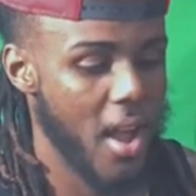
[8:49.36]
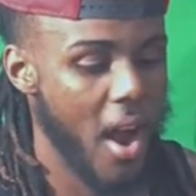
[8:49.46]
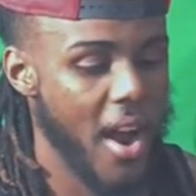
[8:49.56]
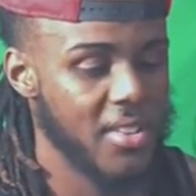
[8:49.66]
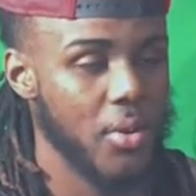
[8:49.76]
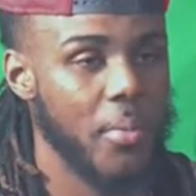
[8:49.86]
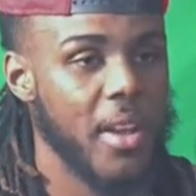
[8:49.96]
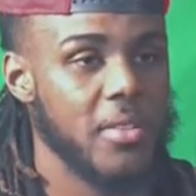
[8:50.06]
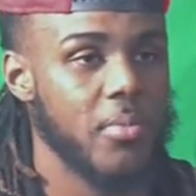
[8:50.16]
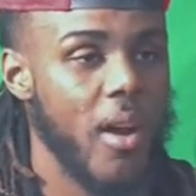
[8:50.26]
Alright, so
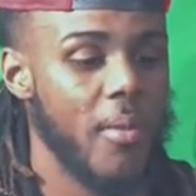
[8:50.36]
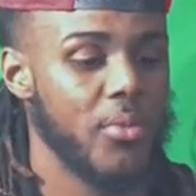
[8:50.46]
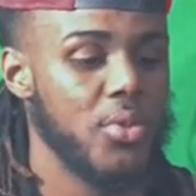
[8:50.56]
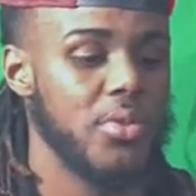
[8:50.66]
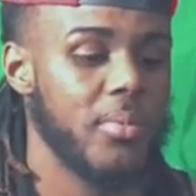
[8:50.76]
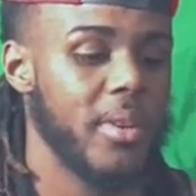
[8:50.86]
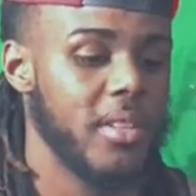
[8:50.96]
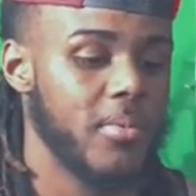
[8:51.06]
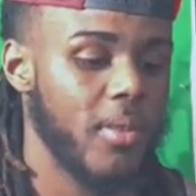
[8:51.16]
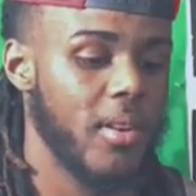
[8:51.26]
baseball. I'm new to
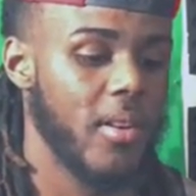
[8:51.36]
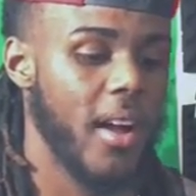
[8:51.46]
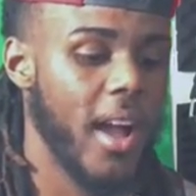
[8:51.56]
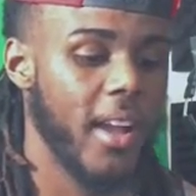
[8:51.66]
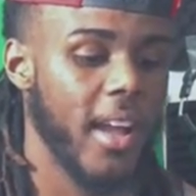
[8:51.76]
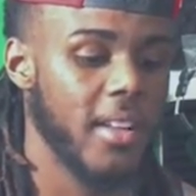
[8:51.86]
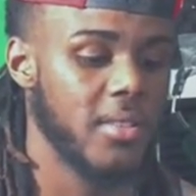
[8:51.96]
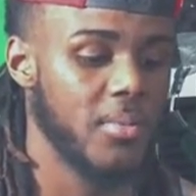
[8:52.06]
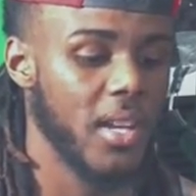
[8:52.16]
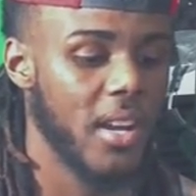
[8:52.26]
baseball. I got
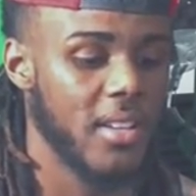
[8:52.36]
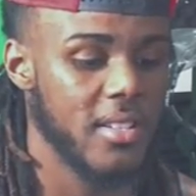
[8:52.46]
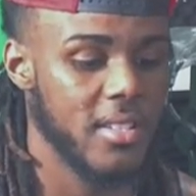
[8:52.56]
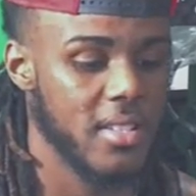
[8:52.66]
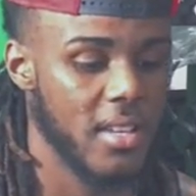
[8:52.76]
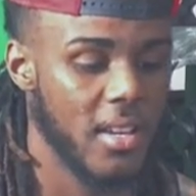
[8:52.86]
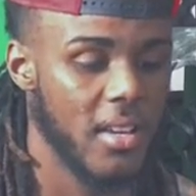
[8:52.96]
to be honest.